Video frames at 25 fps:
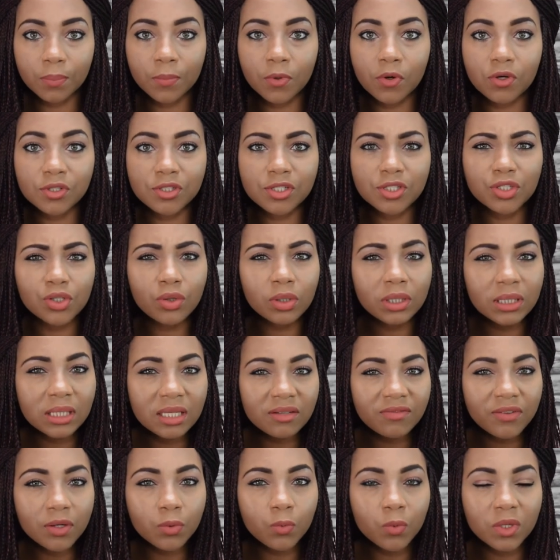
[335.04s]
continue
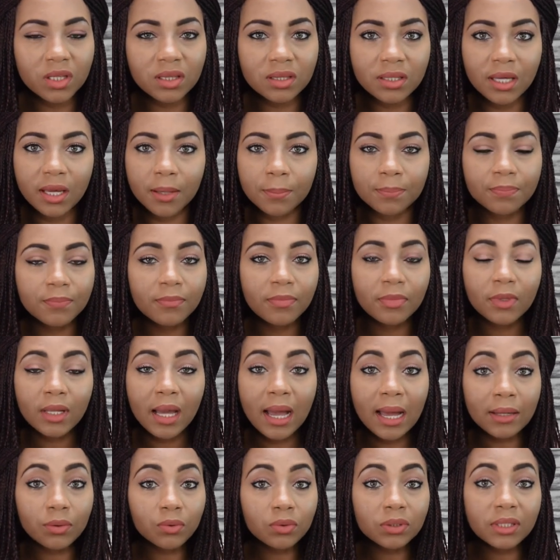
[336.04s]
living with them.
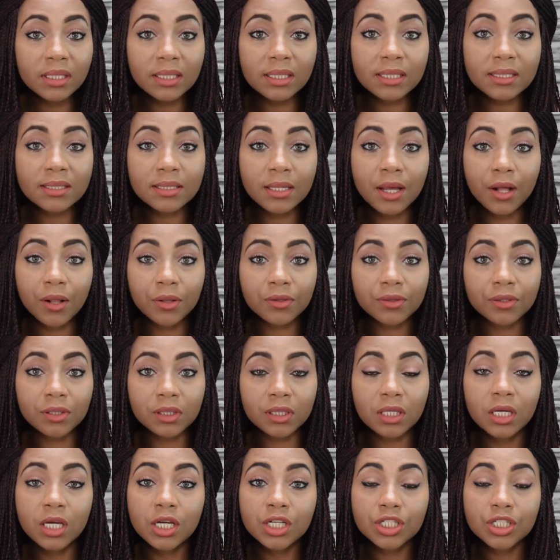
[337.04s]
I don't think it's healthy.